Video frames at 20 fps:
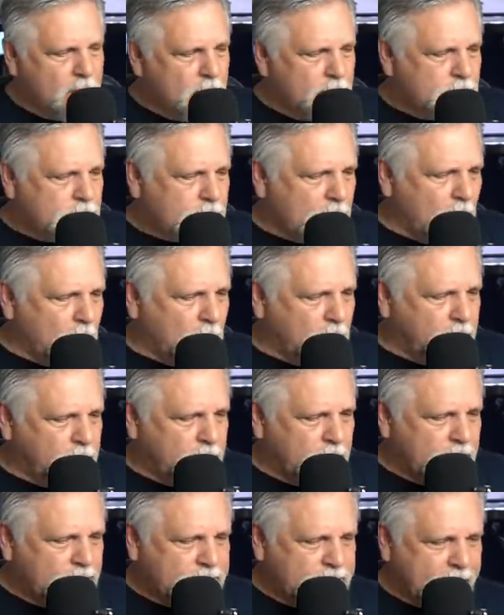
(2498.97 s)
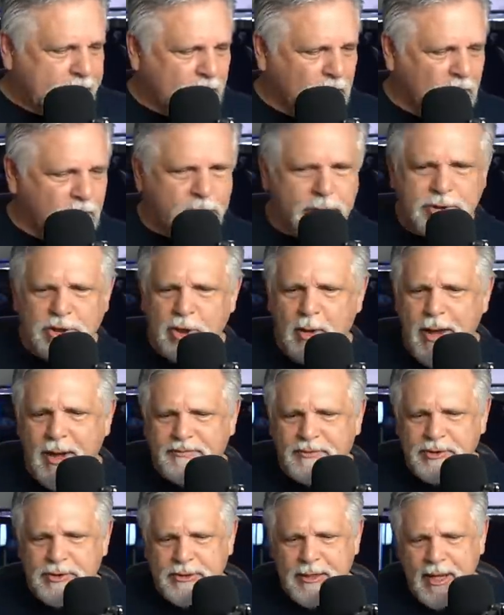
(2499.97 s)
So let's take a look what you have
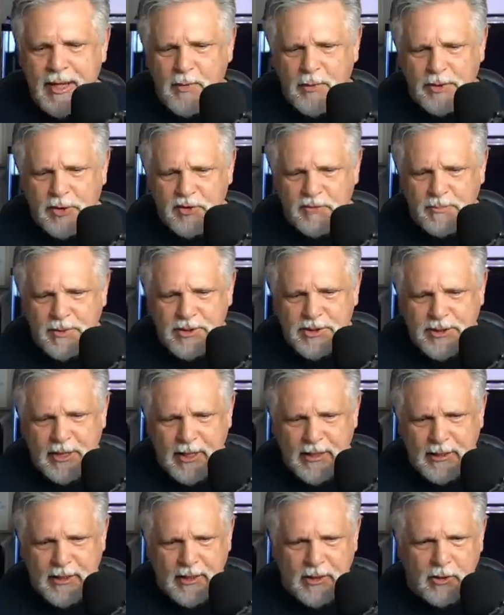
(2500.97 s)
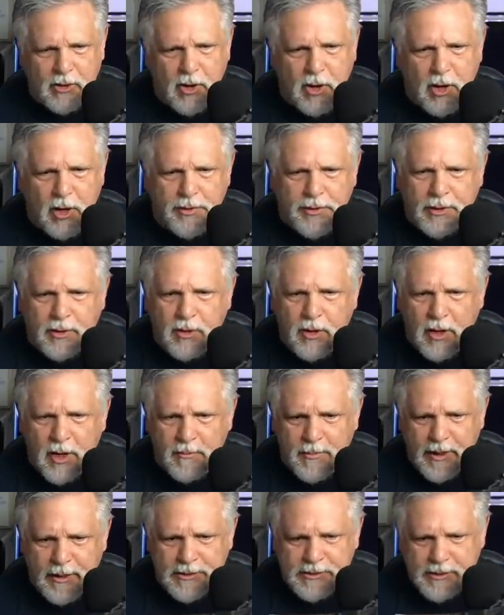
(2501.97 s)
to say, what you've been saying here on the
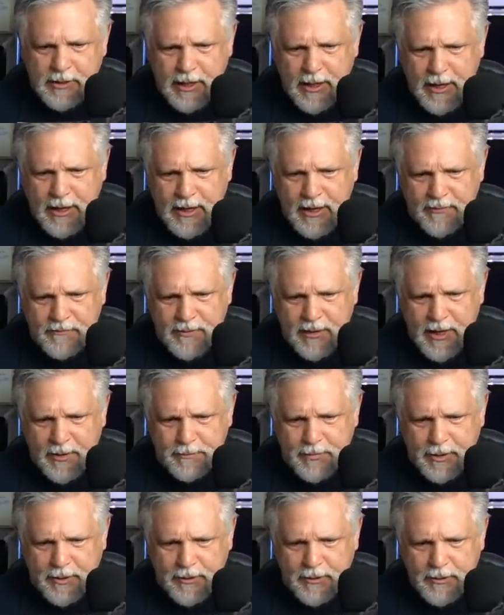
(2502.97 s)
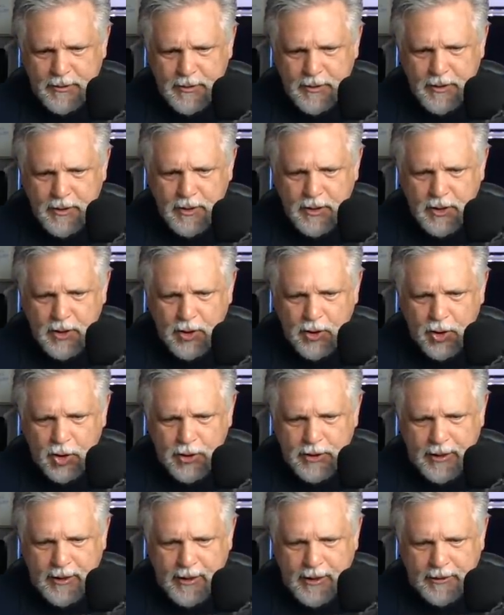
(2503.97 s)
comments. I have not been
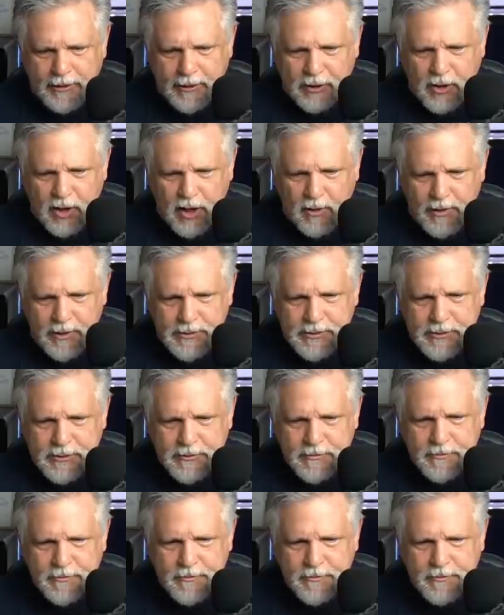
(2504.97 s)
looking at the comments.